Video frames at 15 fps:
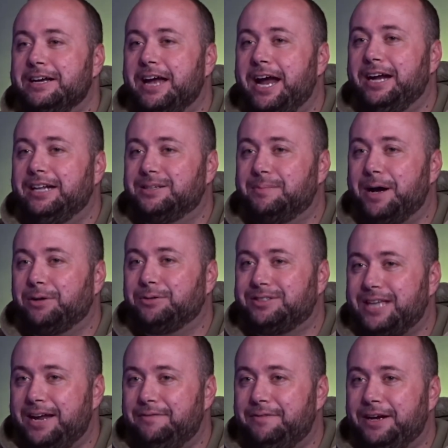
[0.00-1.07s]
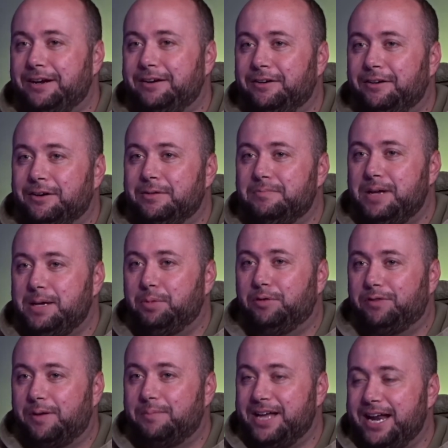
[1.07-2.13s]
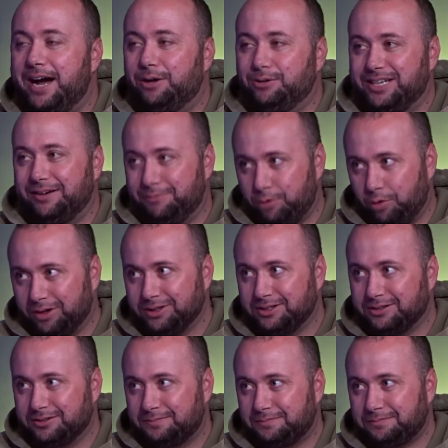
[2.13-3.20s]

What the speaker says: and it's about saving people from that outside force.